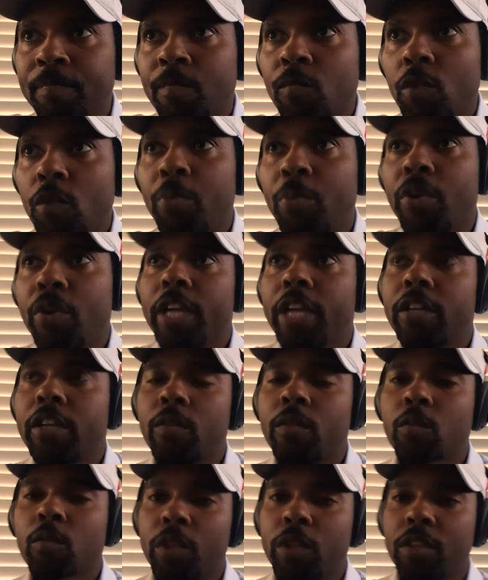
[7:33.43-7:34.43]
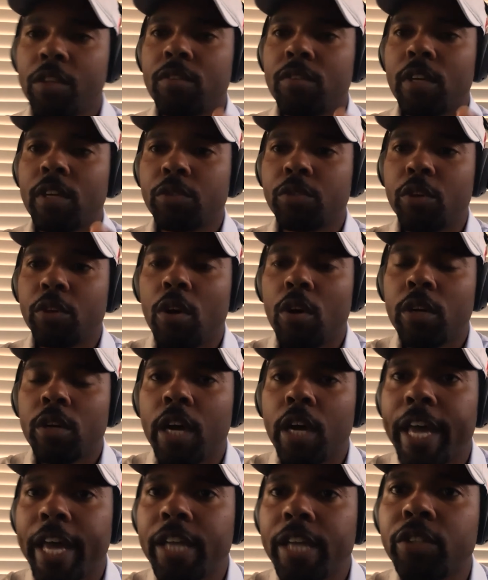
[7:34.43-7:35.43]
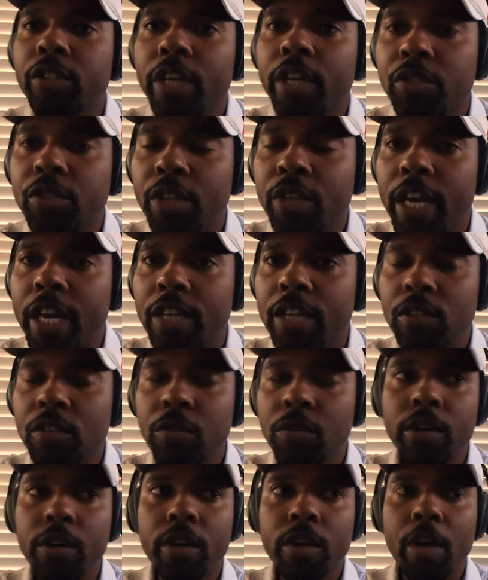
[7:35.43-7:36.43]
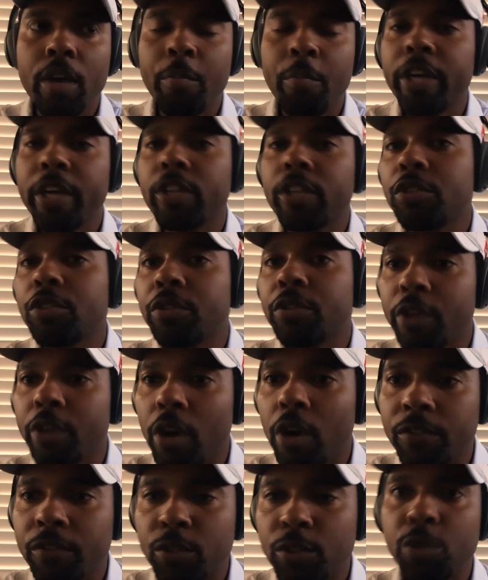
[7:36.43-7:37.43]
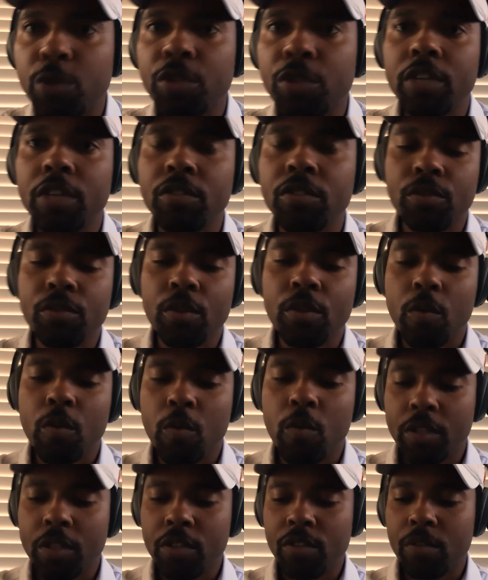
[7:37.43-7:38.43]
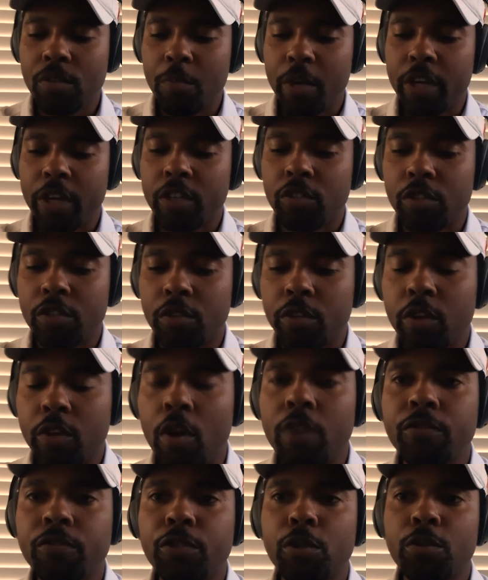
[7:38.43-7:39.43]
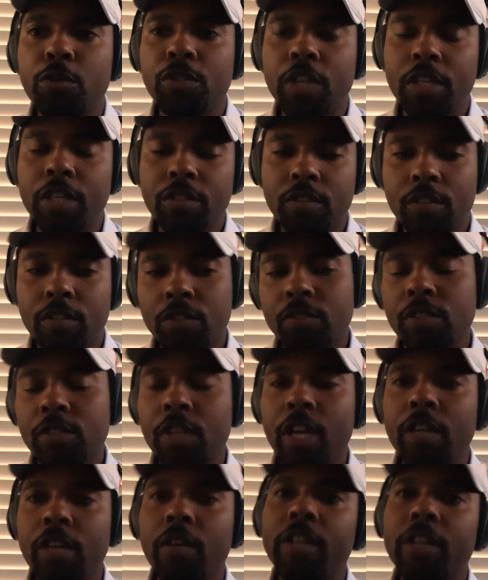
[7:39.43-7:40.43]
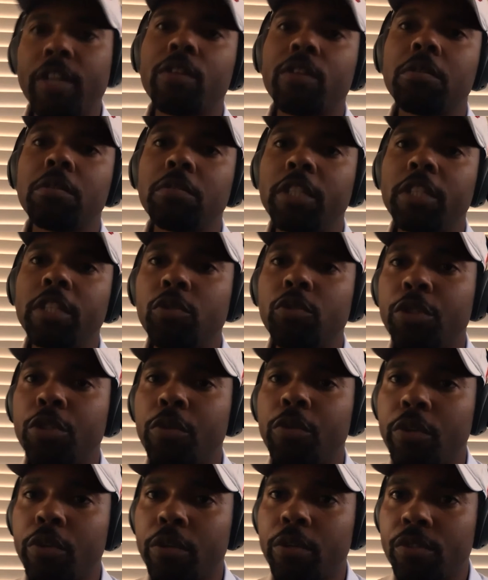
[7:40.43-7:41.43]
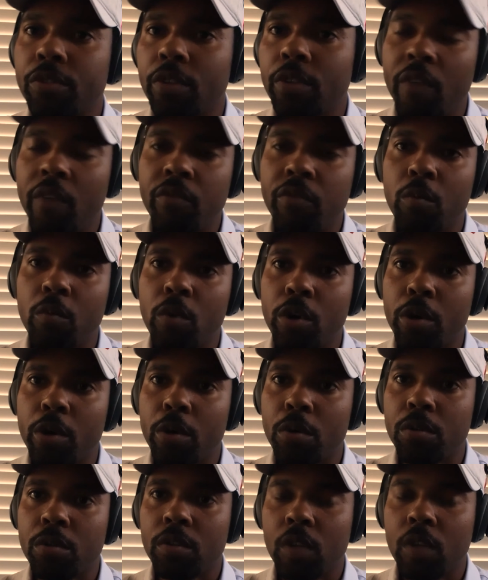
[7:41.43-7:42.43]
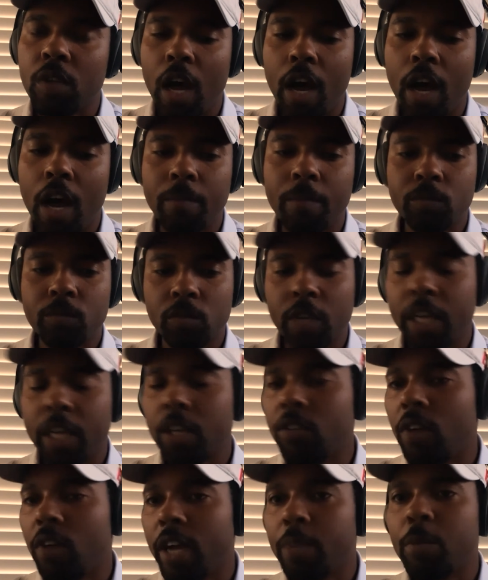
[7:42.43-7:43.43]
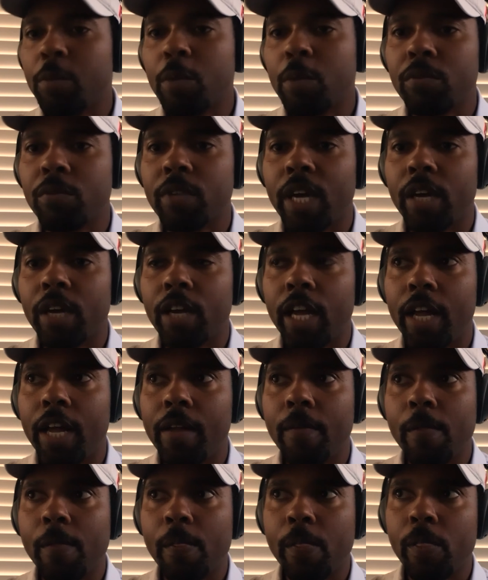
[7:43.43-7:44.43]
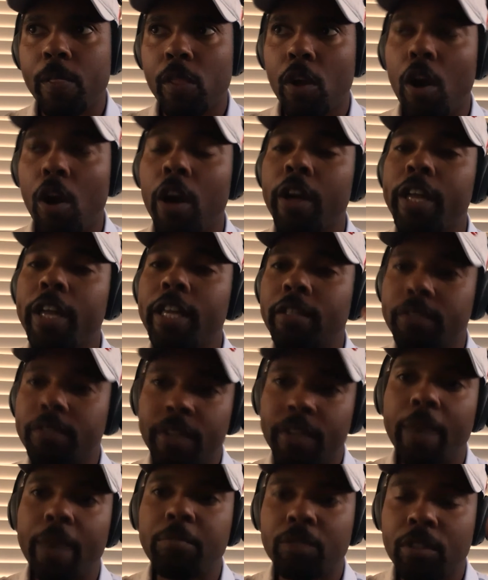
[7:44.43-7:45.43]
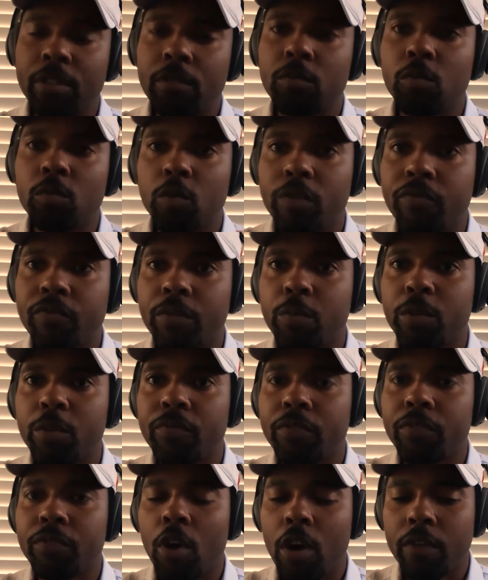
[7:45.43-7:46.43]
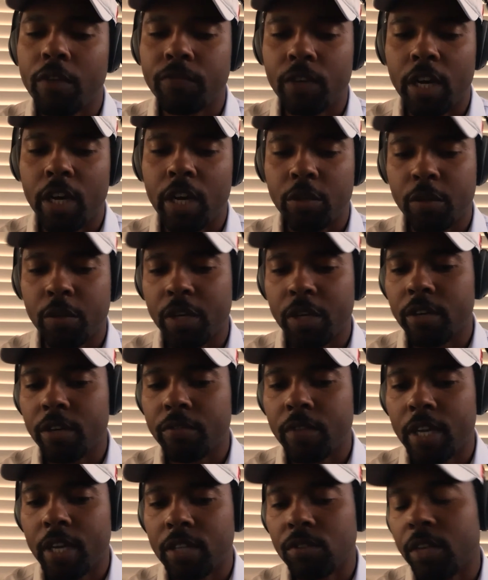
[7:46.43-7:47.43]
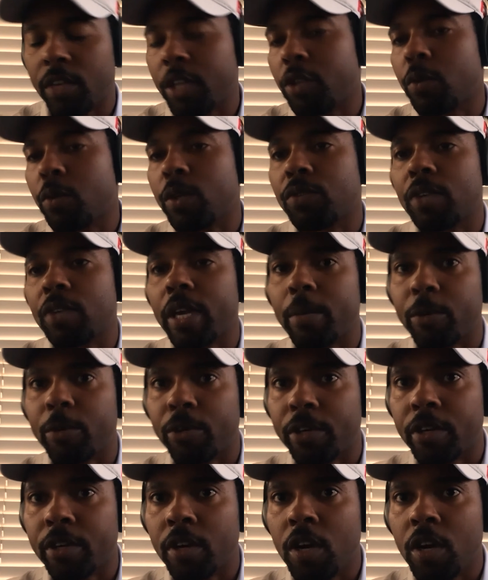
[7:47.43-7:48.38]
played in what these things are called AJGAs, and they're American Junior Golf Association. So what this American Junior Golf Association, this is kind of like the elite juniors of the world. Like a lot of people that are tapped in with golf, you hear things like US Amateur,